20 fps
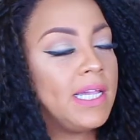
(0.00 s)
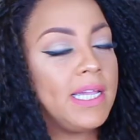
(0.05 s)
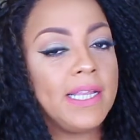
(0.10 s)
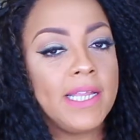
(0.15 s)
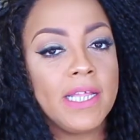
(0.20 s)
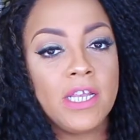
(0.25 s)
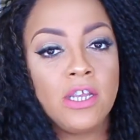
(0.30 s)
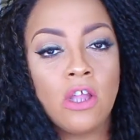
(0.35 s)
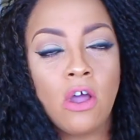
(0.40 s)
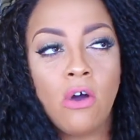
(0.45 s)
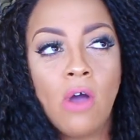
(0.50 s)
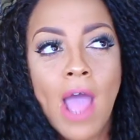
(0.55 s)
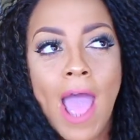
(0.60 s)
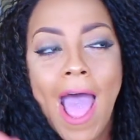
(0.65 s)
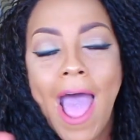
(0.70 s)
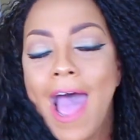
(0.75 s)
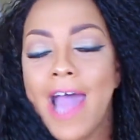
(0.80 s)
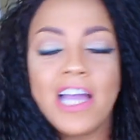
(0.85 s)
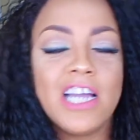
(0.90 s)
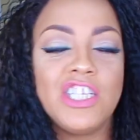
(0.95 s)
He didn't know.
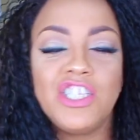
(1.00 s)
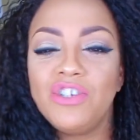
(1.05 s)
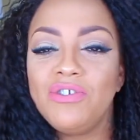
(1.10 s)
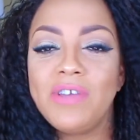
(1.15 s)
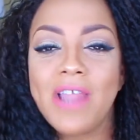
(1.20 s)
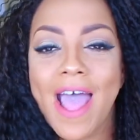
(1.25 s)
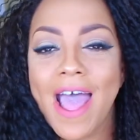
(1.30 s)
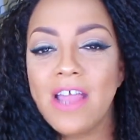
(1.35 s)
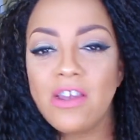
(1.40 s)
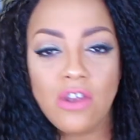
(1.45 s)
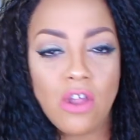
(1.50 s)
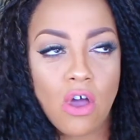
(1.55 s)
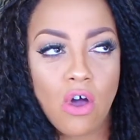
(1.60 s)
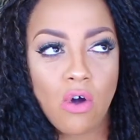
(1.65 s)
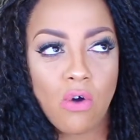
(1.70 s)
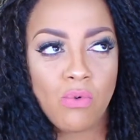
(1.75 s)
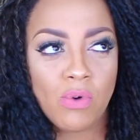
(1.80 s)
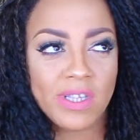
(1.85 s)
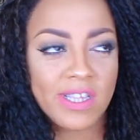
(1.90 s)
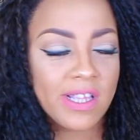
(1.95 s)
How could you not
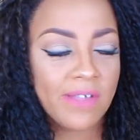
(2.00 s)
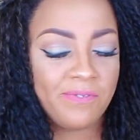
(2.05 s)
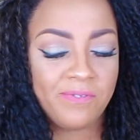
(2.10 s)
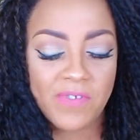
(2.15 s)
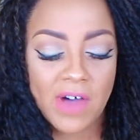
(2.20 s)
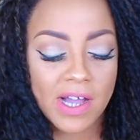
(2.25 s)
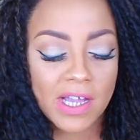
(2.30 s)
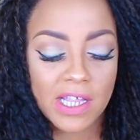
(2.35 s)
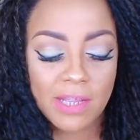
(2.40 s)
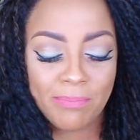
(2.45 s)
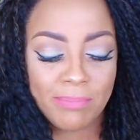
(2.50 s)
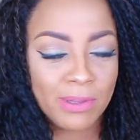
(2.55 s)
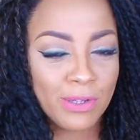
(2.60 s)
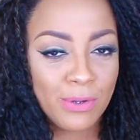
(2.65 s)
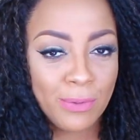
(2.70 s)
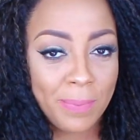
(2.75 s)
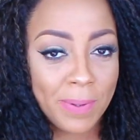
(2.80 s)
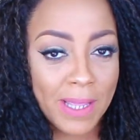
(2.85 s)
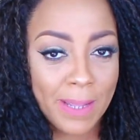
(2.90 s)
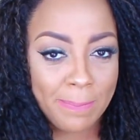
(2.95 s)
know what the fucking
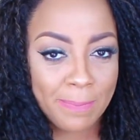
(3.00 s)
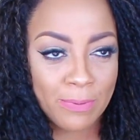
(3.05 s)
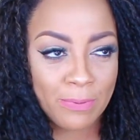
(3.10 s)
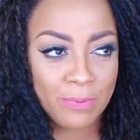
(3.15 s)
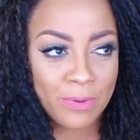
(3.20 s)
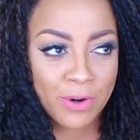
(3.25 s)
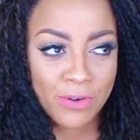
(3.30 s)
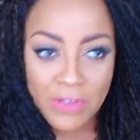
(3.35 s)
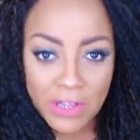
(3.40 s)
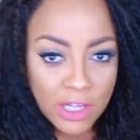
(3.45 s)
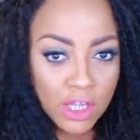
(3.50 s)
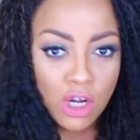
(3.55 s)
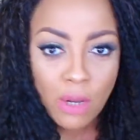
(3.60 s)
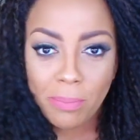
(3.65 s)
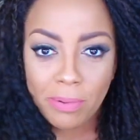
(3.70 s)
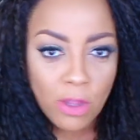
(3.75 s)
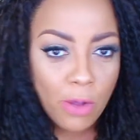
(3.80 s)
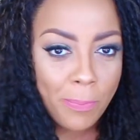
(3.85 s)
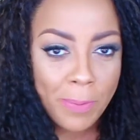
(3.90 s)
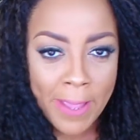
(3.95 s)
blue people were? The
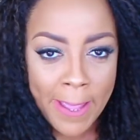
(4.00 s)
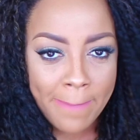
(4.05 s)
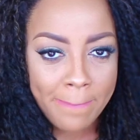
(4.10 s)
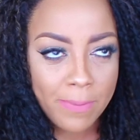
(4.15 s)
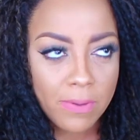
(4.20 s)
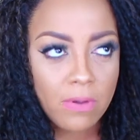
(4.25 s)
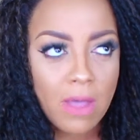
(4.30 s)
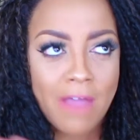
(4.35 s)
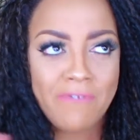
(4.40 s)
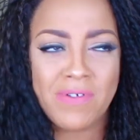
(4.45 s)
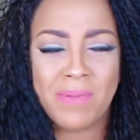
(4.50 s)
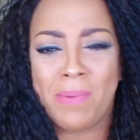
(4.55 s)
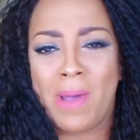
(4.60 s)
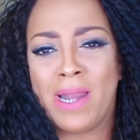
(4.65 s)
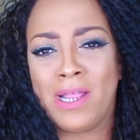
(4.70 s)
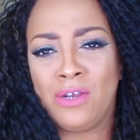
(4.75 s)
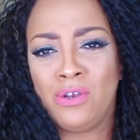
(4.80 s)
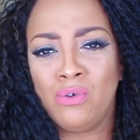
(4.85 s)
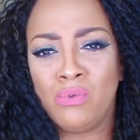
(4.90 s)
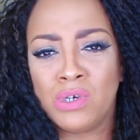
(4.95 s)
little blue people?
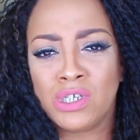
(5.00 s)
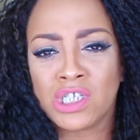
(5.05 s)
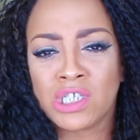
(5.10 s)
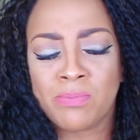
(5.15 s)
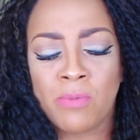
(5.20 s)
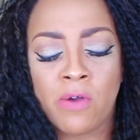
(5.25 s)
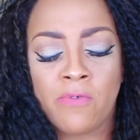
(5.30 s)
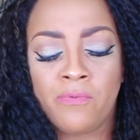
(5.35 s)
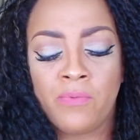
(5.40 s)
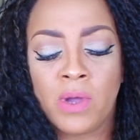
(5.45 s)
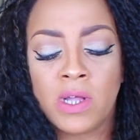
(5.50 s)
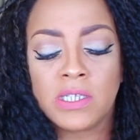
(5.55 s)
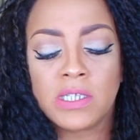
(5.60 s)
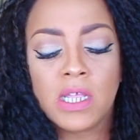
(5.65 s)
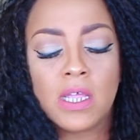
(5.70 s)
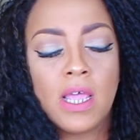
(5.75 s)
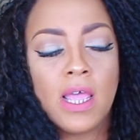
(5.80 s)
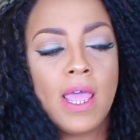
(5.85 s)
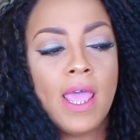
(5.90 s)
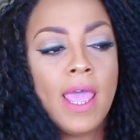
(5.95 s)
Everybody knew what a Smurf was.
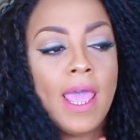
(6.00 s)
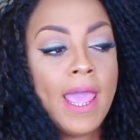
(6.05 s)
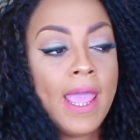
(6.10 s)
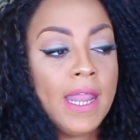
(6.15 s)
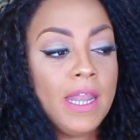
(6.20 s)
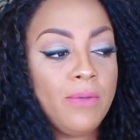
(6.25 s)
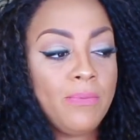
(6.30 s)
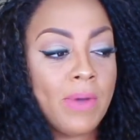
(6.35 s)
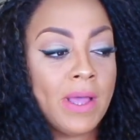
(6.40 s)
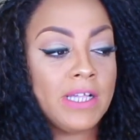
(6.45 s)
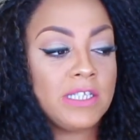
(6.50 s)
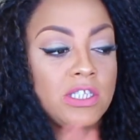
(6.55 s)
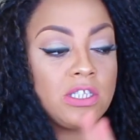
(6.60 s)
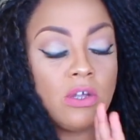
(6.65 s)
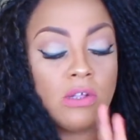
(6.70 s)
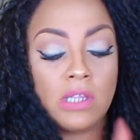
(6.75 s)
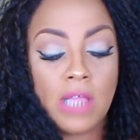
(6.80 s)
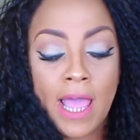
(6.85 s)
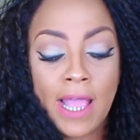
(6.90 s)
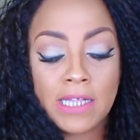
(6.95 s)
Anyway,
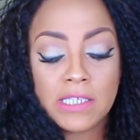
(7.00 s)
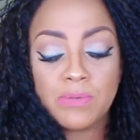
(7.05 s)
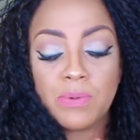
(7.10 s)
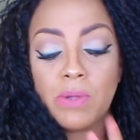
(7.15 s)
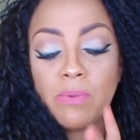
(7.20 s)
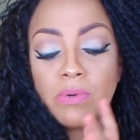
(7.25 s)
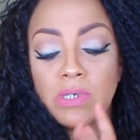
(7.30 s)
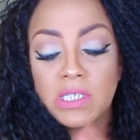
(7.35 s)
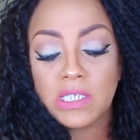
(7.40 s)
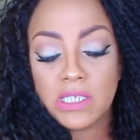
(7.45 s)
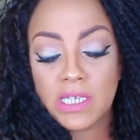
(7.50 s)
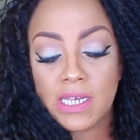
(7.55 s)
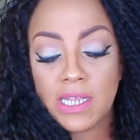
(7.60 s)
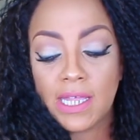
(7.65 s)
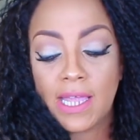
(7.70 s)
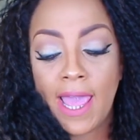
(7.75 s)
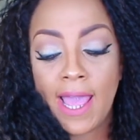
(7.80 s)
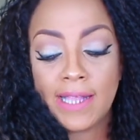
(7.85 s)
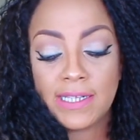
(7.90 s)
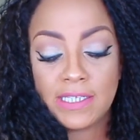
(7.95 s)
so as we were
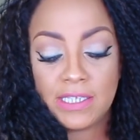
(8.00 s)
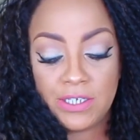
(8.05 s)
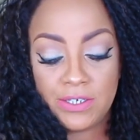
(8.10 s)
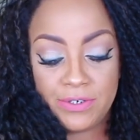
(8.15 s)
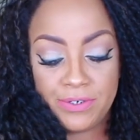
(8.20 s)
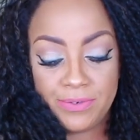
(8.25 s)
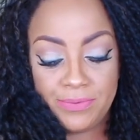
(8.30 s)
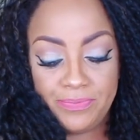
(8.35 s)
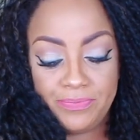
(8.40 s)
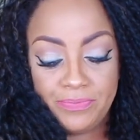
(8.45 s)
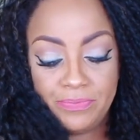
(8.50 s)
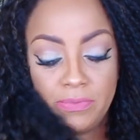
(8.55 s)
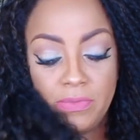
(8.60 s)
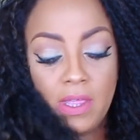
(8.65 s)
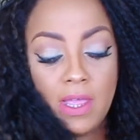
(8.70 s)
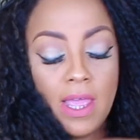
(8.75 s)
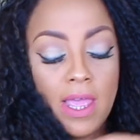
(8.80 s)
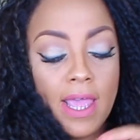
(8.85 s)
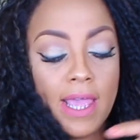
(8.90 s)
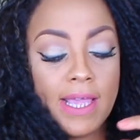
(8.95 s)
sitting at dinner,
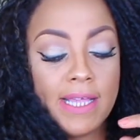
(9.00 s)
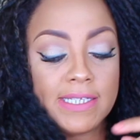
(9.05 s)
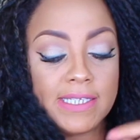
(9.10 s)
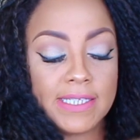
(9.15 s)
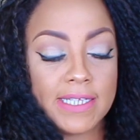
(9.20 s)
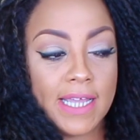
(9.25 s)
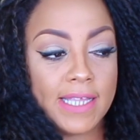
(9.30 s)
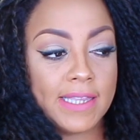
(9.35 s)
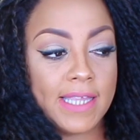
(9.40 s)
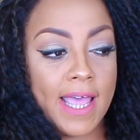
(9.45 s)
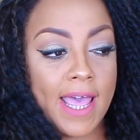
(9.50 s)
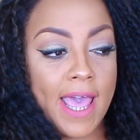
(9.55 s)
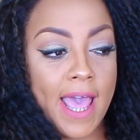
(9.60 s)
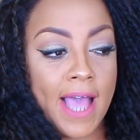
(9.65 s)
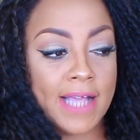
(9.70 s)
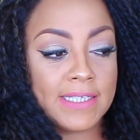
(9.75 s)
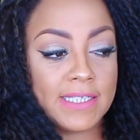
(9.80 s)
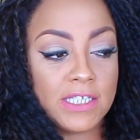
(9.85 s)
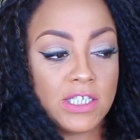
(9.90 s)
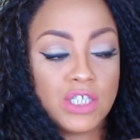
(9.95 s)
he said
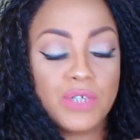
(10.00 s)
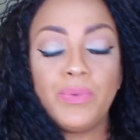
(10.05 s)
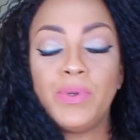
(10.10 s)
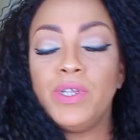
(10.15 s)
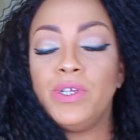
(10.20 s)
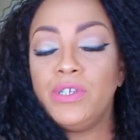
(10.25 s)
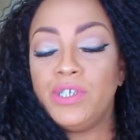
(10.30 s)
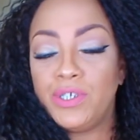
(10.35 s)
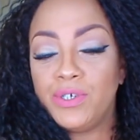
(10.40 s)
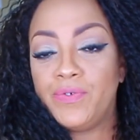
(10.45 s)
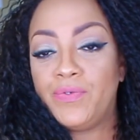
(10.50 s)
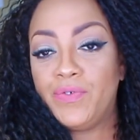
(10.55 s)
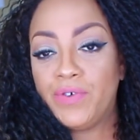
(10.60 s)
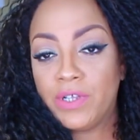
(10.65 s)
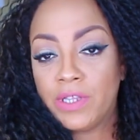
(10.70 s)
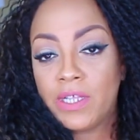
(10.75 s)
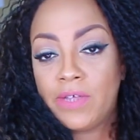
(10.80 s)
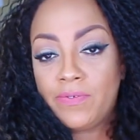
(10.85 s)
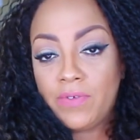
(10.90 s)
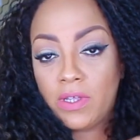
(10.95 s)
that. I said, so what do you do for
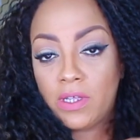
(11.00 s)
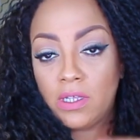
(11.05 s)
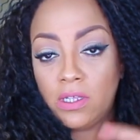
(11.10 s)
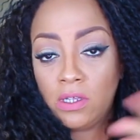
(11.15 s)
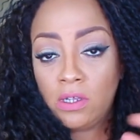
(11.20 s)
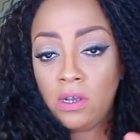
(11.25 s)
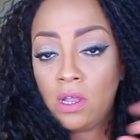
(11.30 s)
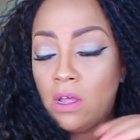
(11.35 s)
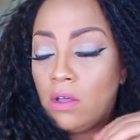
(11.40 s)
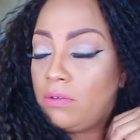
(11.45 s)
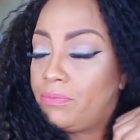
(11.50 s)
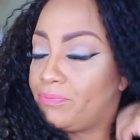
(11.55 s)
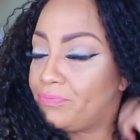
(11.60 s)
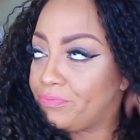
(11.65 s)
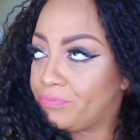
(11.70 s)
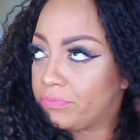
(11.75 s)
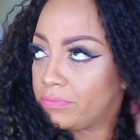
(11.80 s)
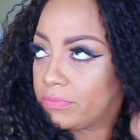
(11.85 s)
a living? You know?